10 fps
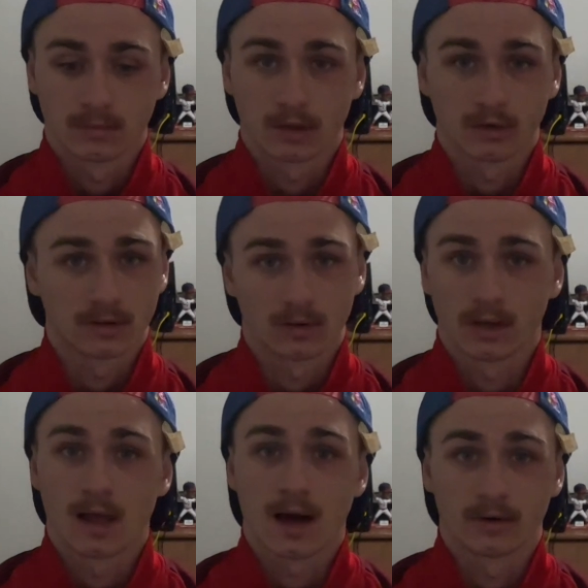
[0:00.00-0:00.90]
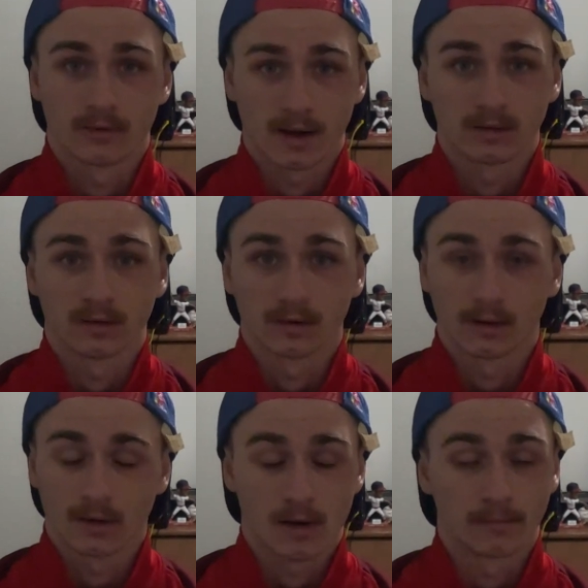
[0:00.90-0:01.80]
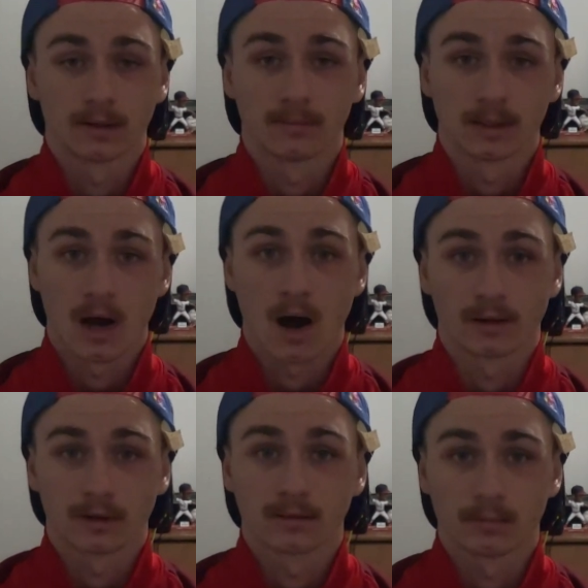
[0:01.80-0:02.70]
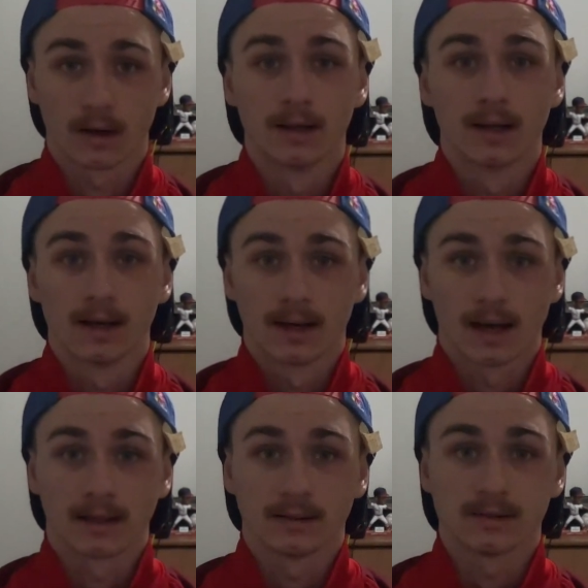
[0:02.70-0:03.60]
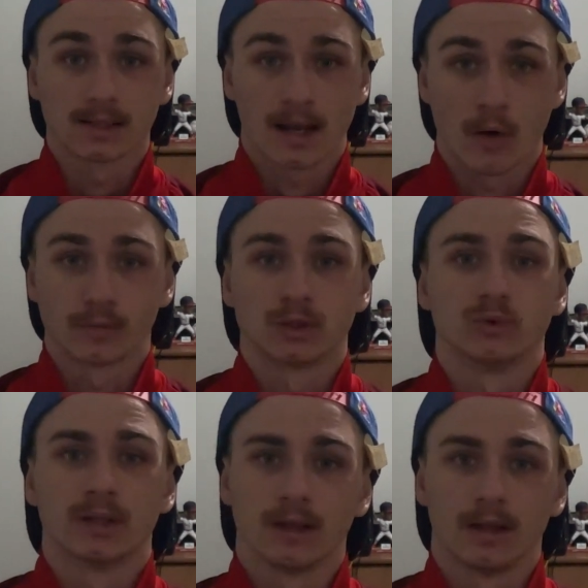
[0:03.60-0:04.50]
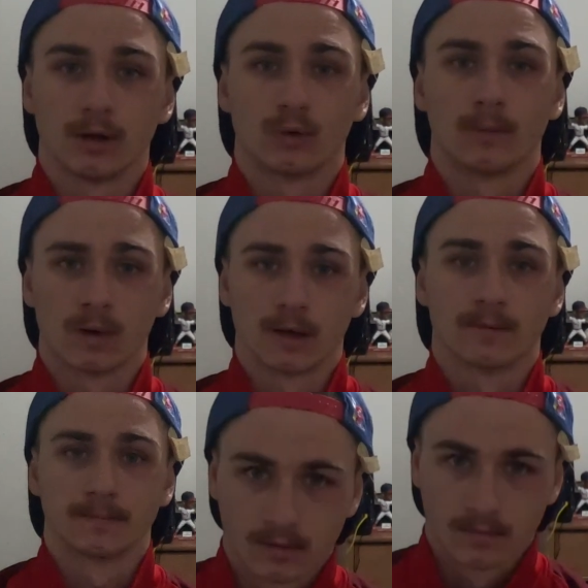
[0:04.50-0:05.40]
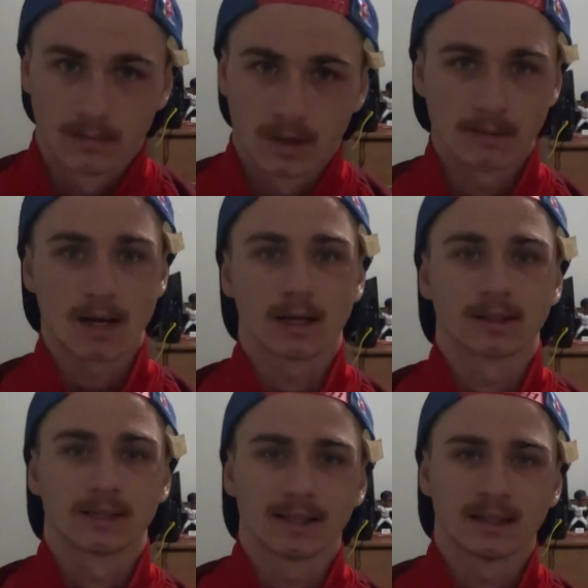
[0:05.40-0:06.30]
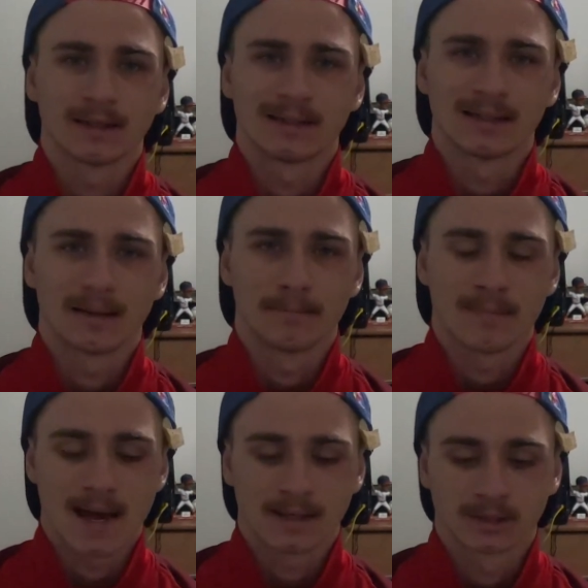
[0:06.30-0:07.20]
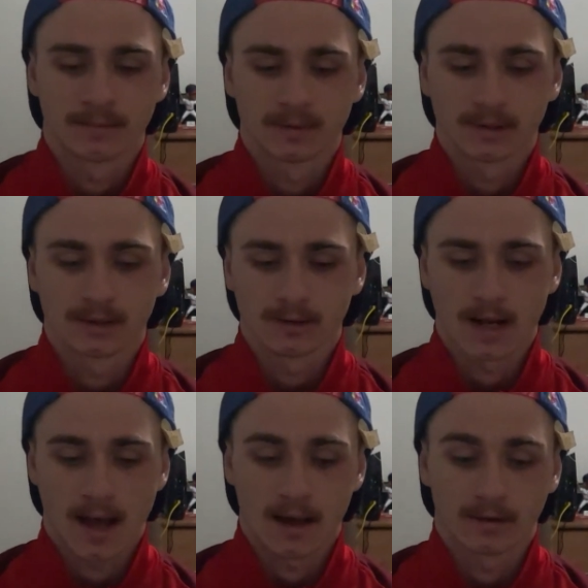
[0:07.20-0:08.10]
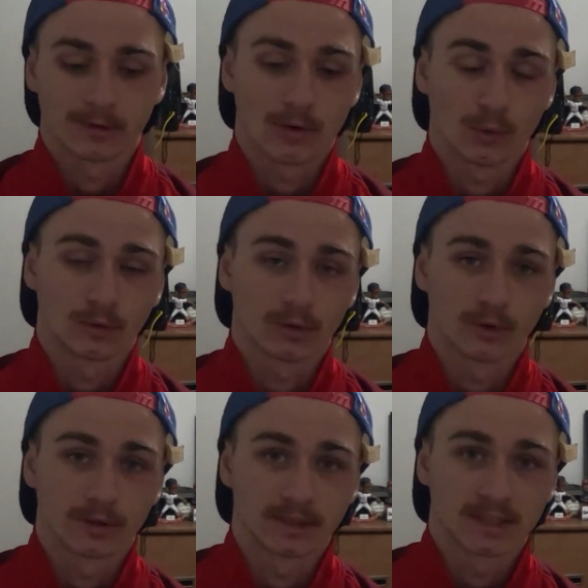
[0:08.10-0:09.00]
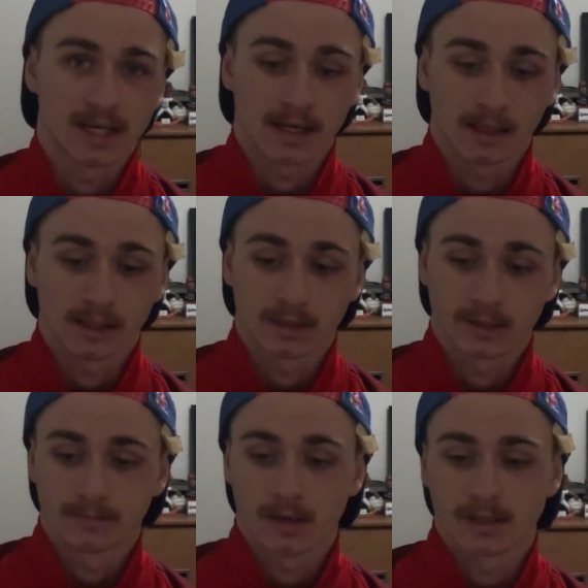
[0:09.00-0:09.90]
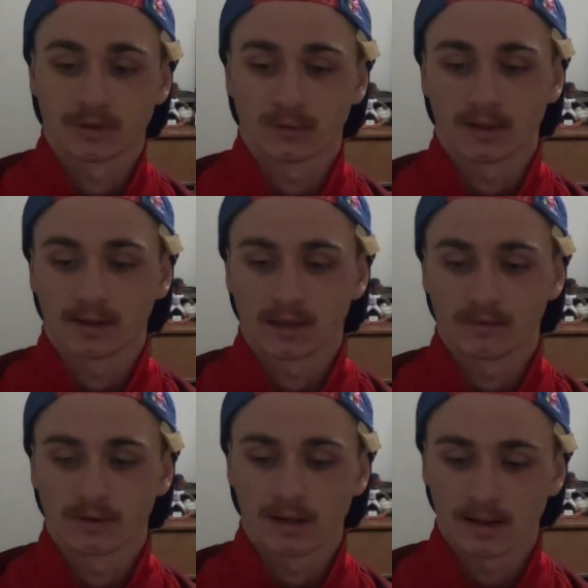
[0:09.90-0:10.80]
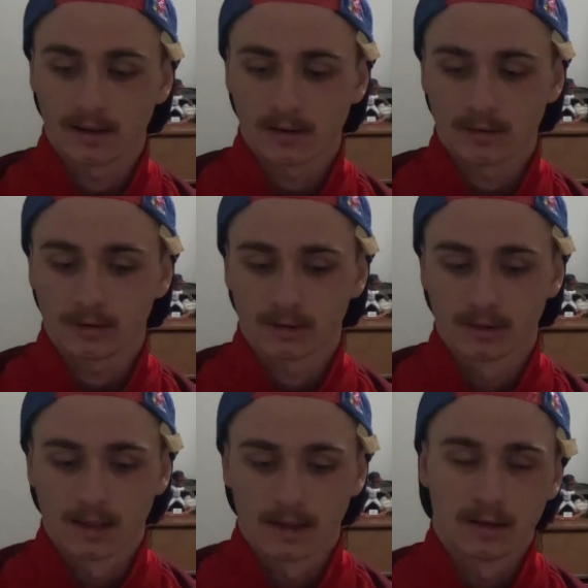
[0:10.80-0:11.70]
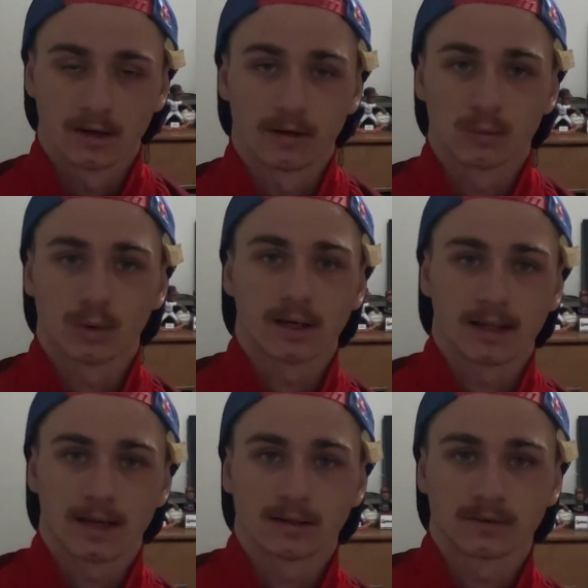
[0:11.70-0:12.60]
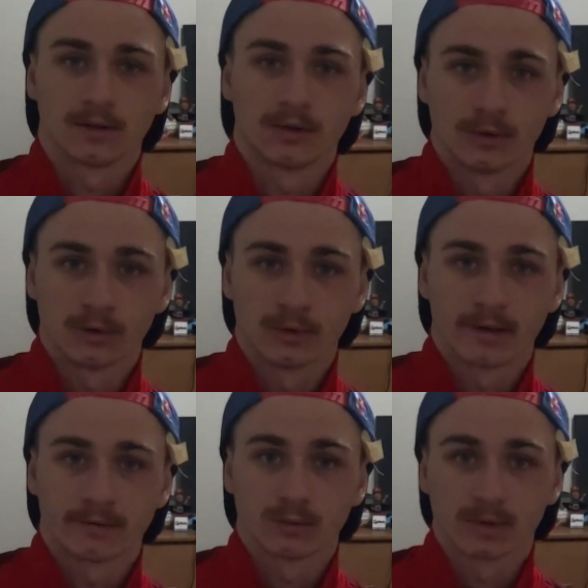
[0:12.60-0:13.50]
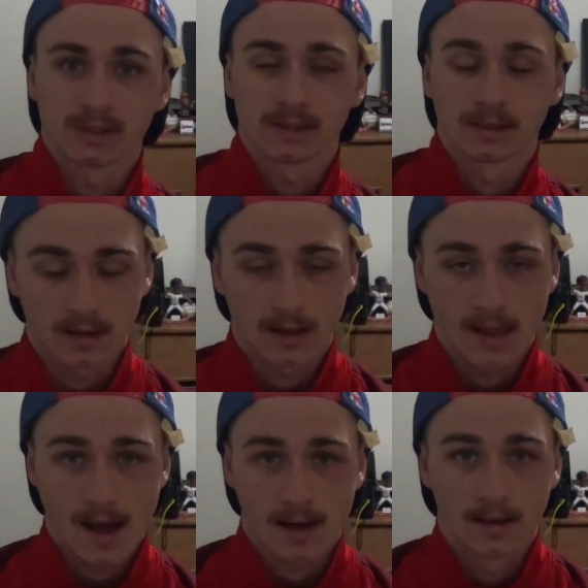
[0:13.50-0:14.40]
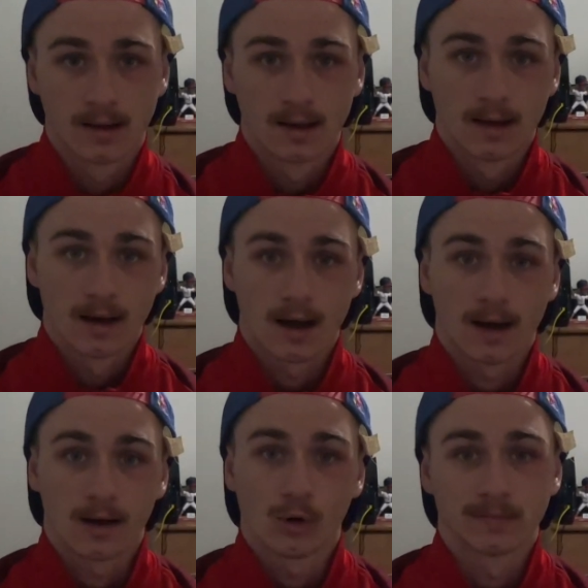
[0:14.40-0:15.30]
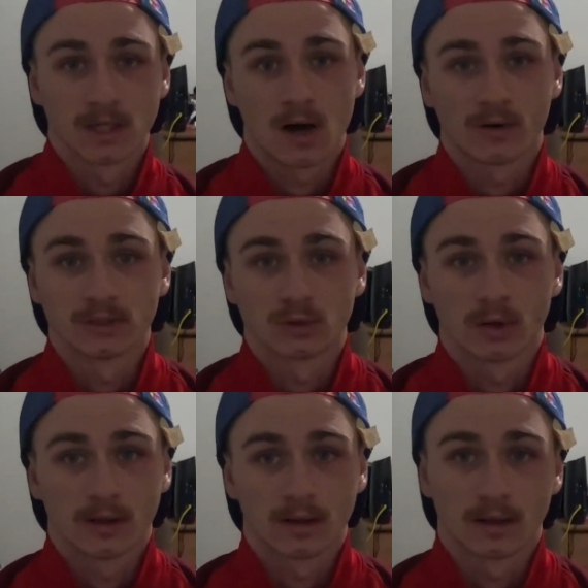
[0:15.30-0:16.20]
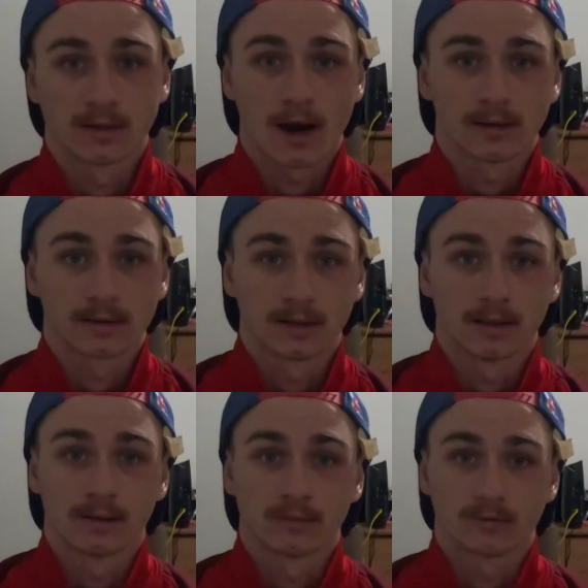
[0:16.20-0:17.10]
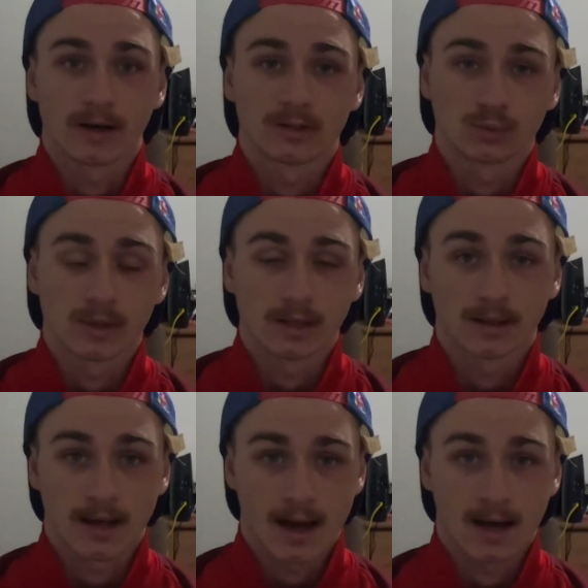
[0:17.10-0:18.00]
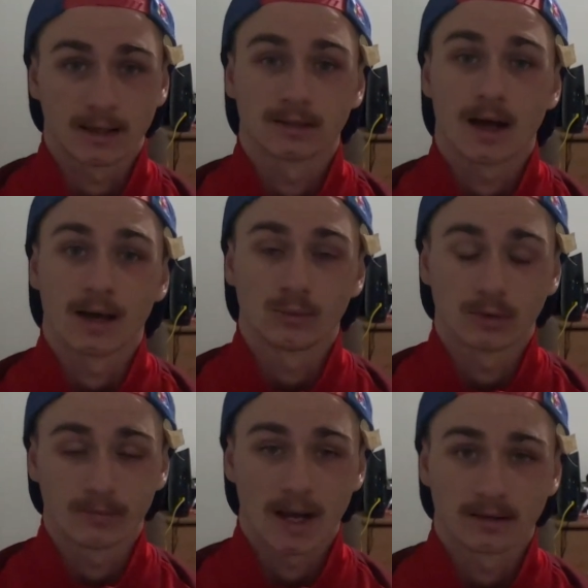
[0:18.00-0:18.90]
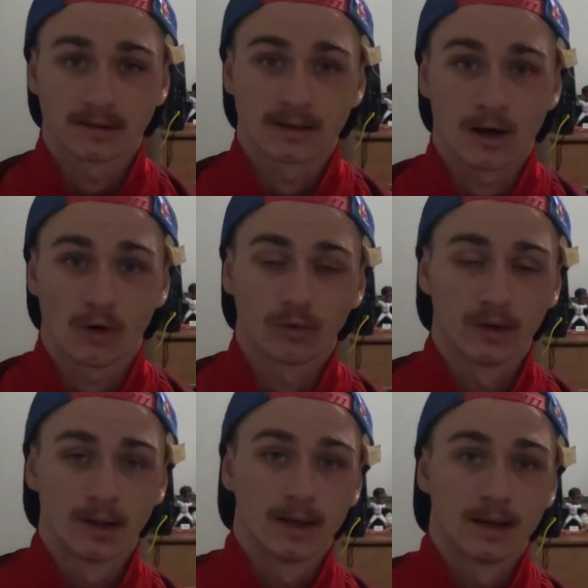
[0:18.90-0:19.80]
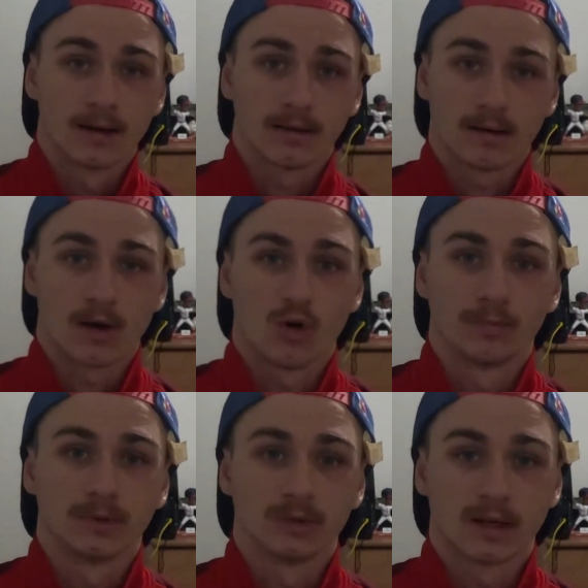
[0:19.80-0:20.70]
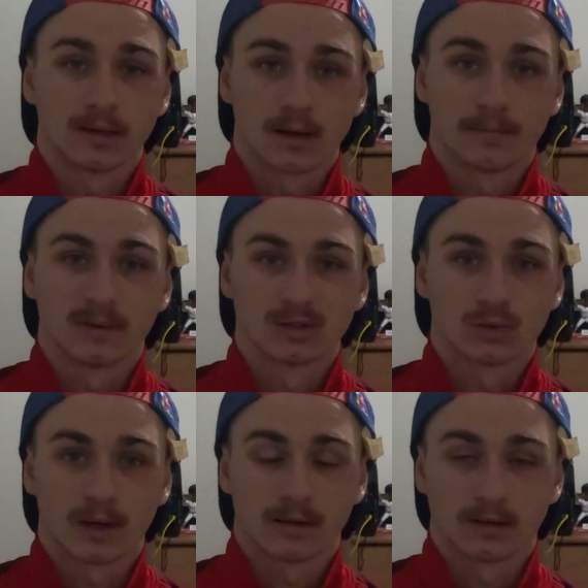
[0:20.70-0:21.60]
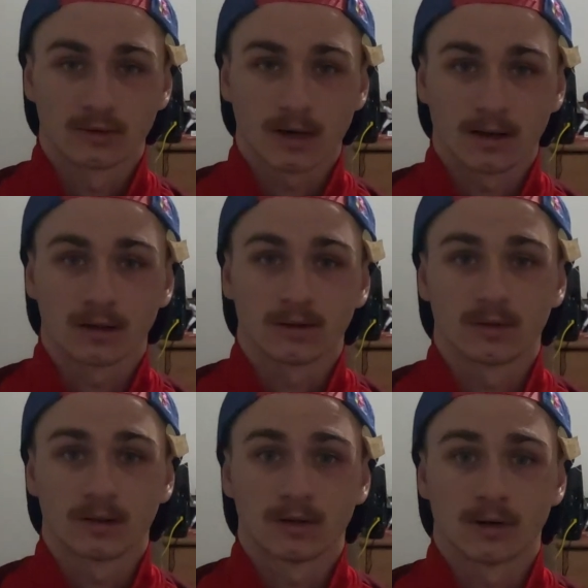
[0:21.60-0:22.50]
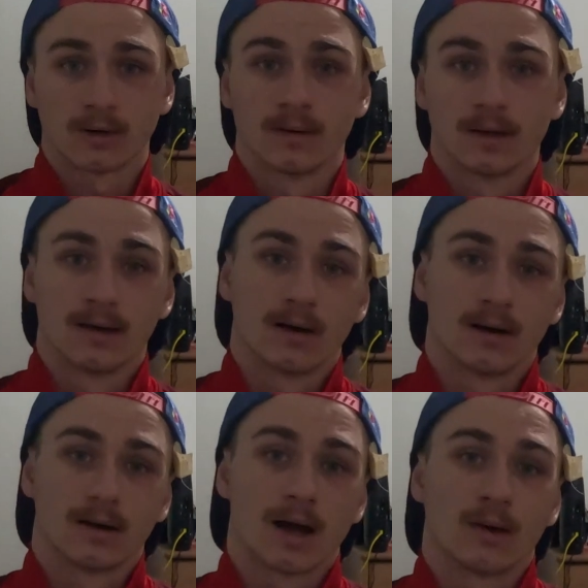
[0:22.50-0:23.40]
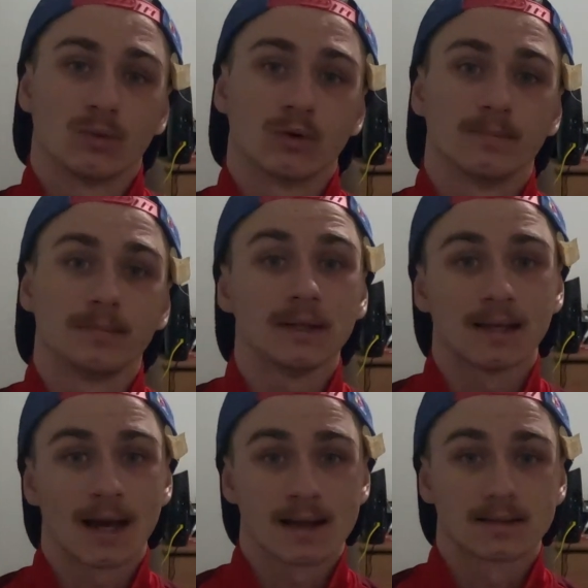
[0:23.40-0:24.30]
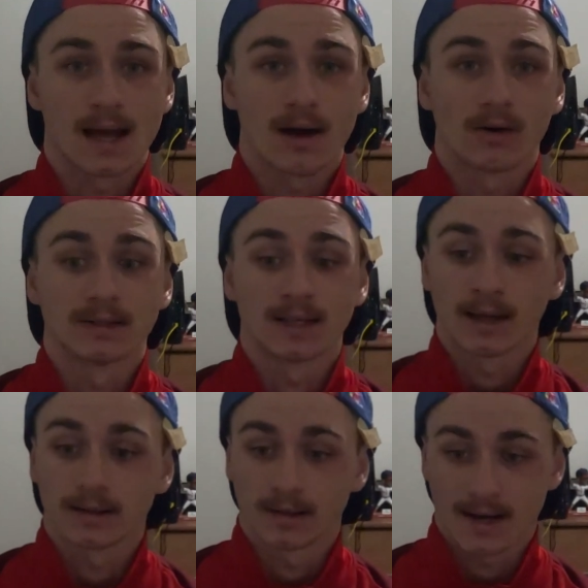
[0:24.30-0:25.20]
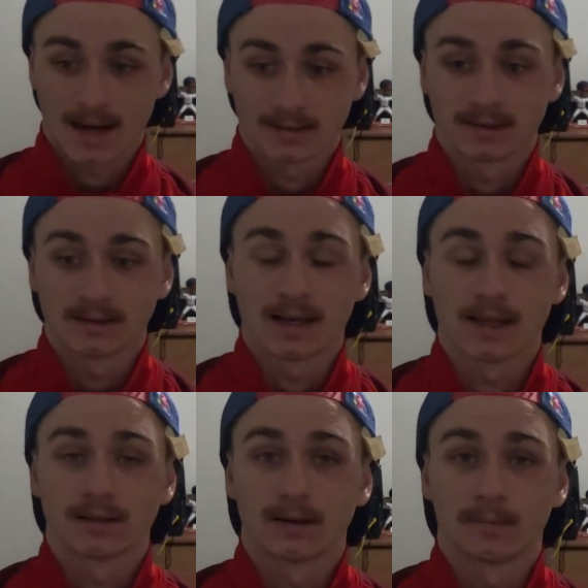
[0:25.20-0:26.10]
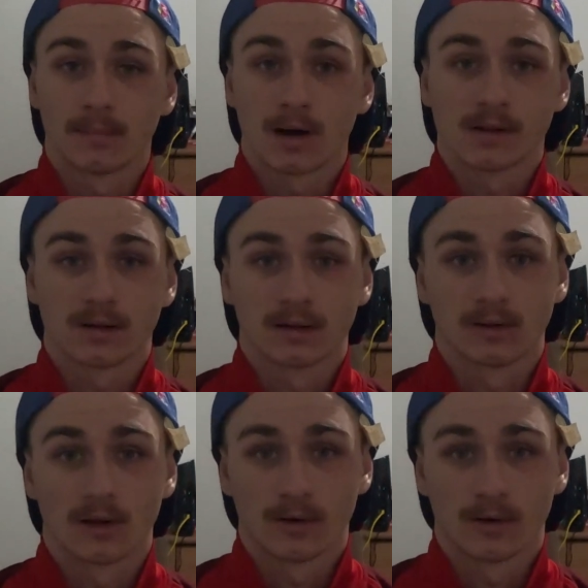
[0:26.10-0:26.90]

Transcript: there's still a lot of races to go, I'm going to be honest. But at least it helps you a little more. I'm not going to get into the matchups here as those could change, but I just want to give you a little of what I like to do every week. Other than that, I hope y'all enjoy the Darlington race weekend as I will myself, and I hope you ended up enjoying this ratings video. I will be at Talladega at the end of the month,